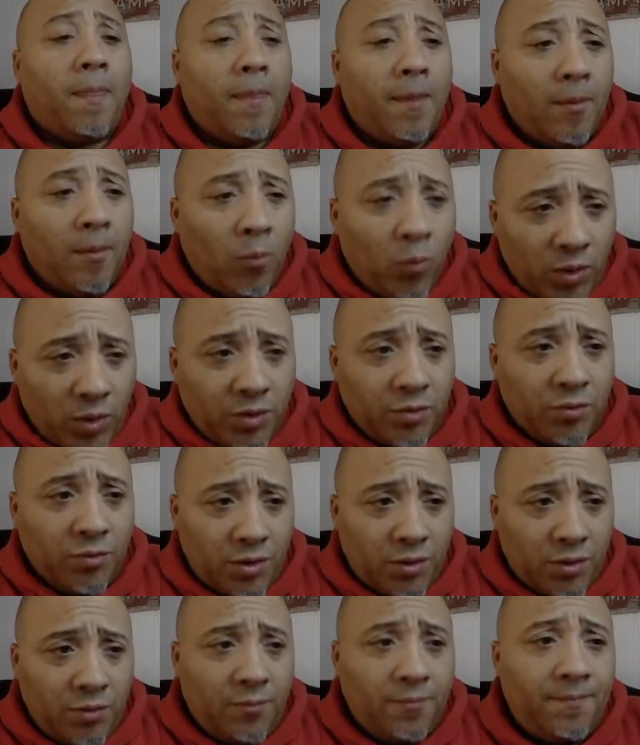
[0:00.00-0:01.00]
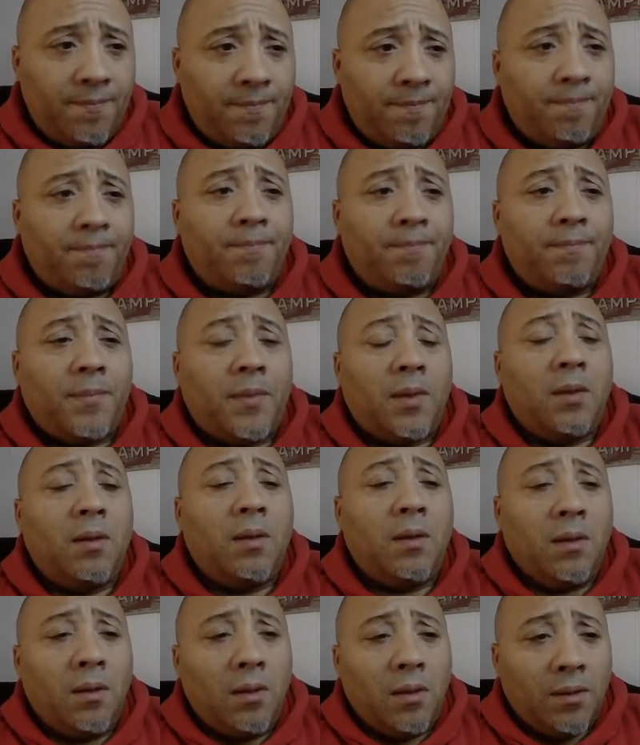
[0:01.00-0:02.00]
when you're new?
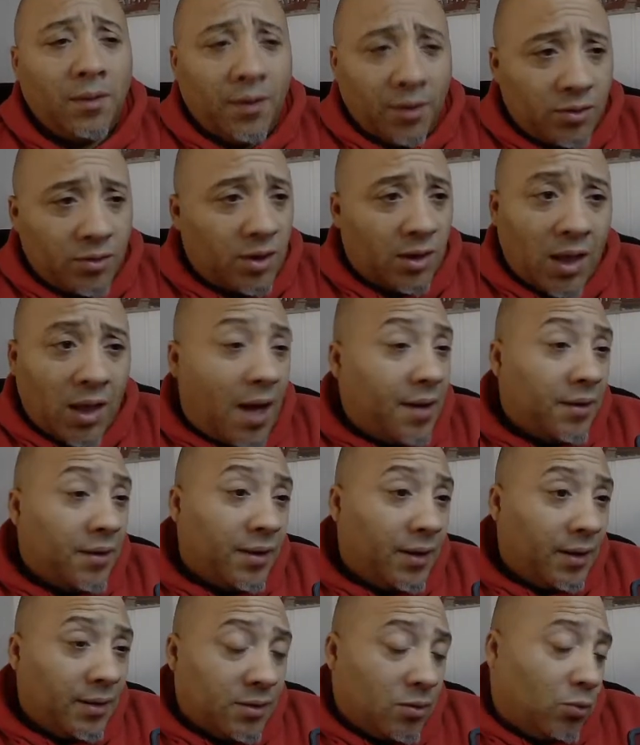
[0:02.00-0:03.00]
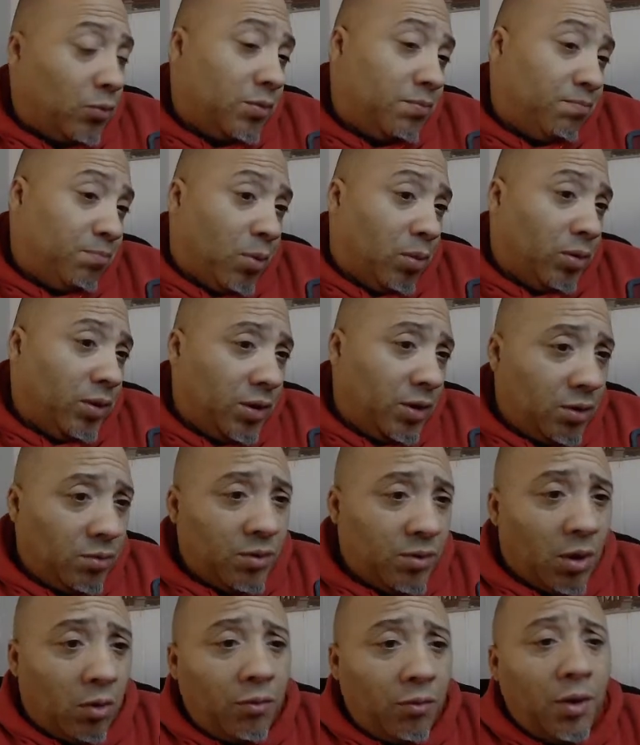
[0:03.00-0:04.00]
There's a lot of things in bowling you
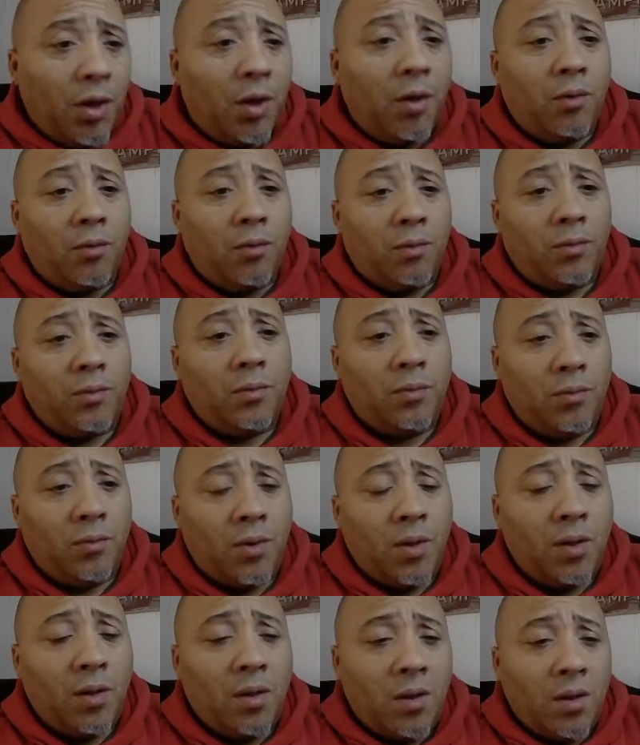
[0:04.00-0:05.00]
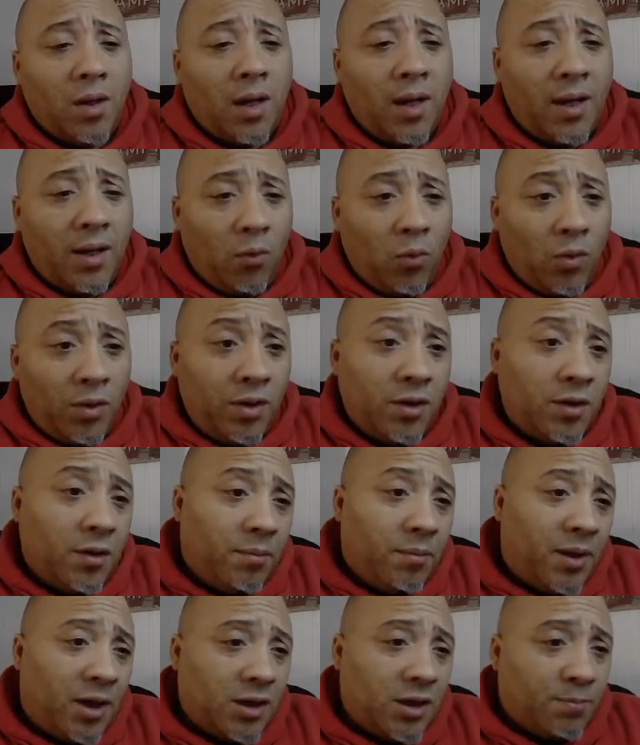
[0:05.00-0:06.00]
don't know. And one of the
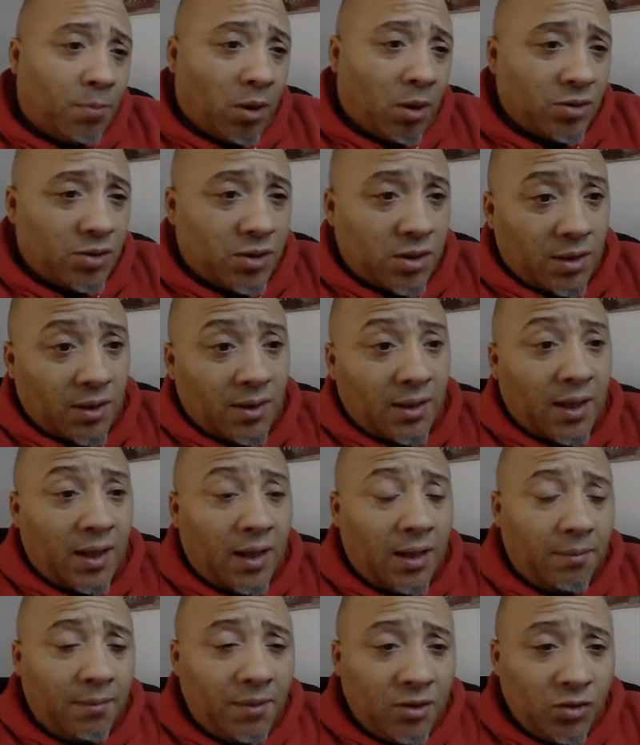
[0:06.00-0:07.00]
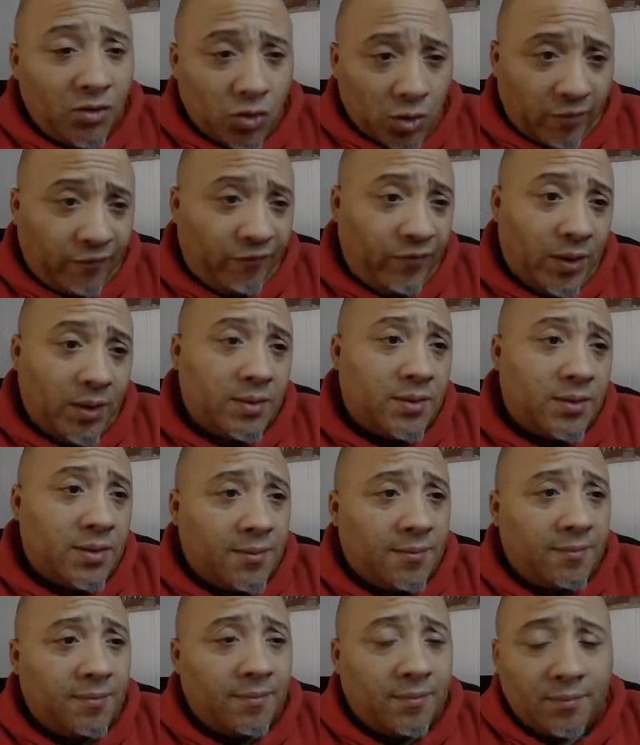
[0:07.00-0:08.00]
biggest parts of the game is your fit.
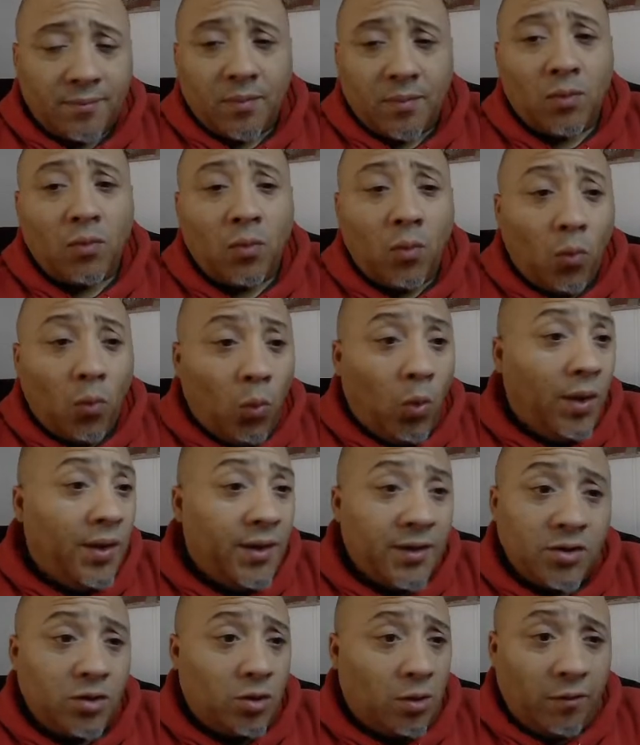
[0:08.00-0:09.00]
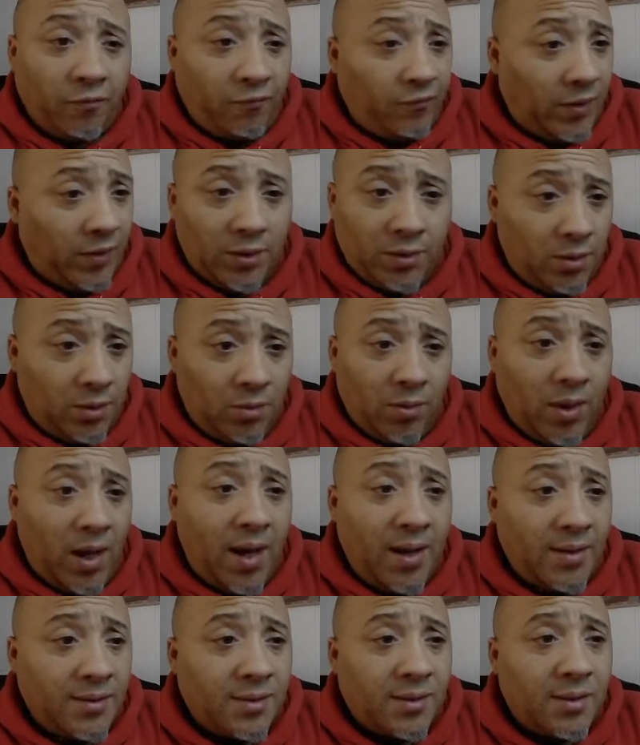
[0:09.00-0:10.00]
What is your fit, you
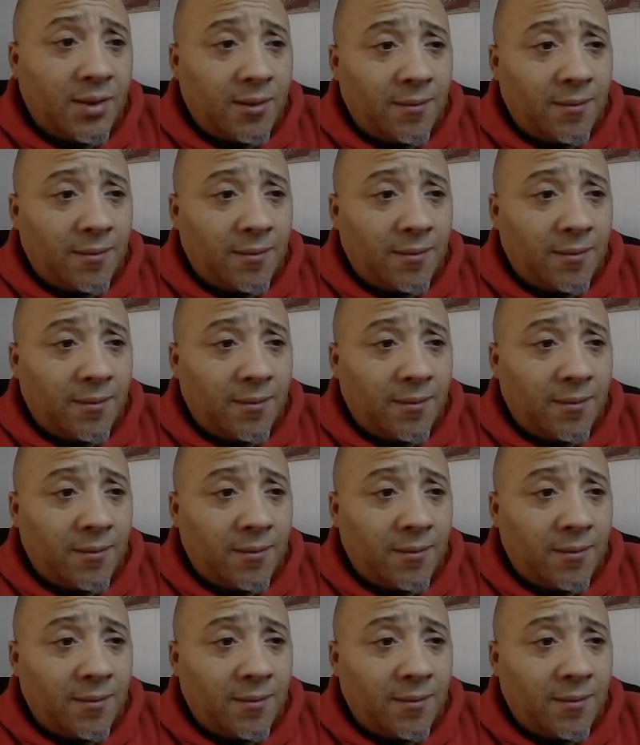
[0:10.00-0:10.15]
ask?